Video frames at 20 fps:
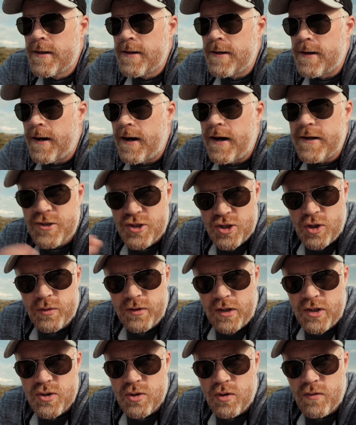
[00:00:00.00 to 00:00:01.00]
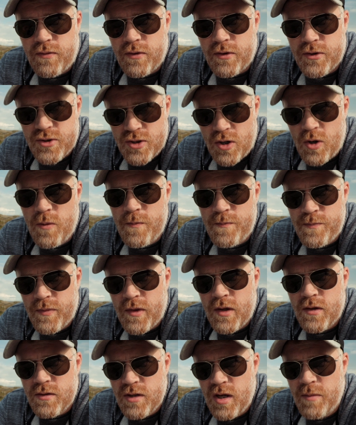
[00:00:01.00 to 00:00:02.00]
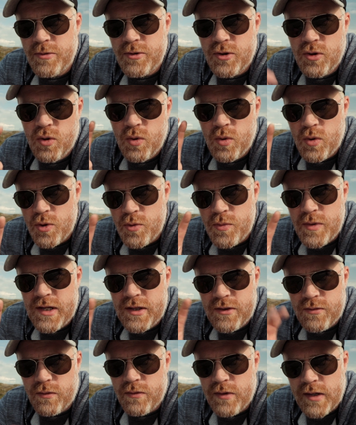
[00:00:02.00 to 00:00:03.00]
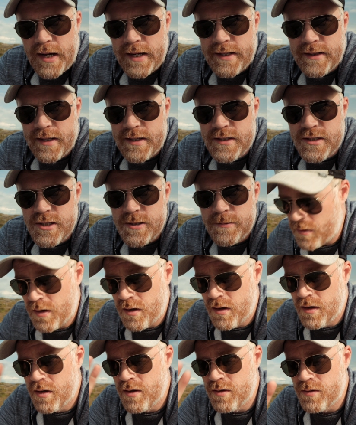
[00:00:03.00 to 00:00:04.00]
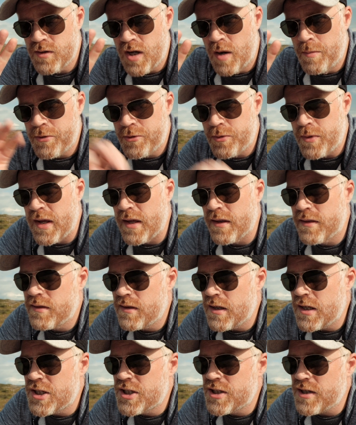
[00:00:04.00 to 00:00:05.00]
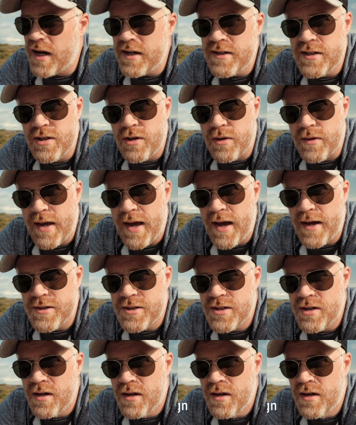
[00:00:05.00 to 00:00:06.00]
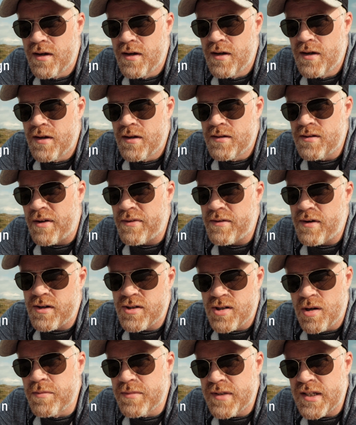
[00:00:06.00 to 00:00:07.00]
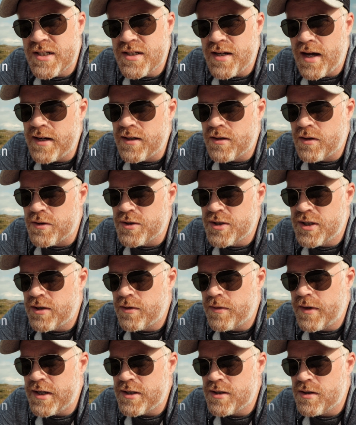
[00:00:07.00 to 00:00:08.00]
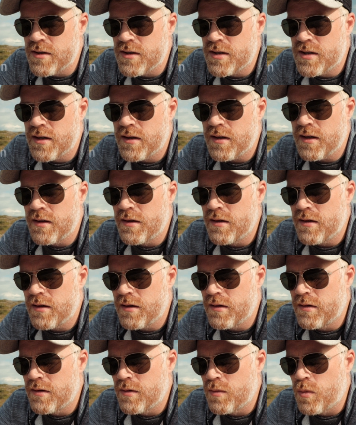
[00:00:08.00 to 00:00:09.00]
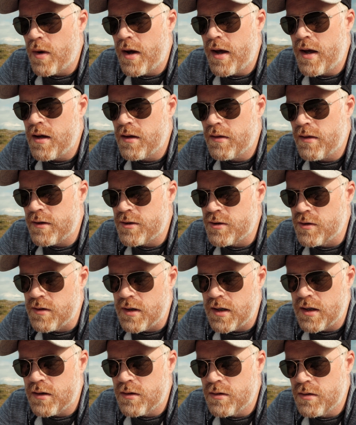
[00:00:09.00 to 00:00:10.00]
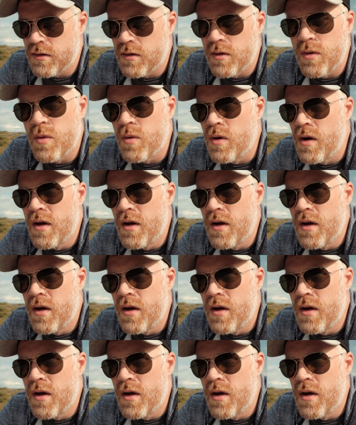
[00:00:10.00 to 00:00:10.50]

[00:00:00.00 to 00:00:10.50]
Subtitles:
and so on and so forth. So, number 2, read through the guidelines. Number 3, designing your cache. Now there are some design considerations in the way that you need to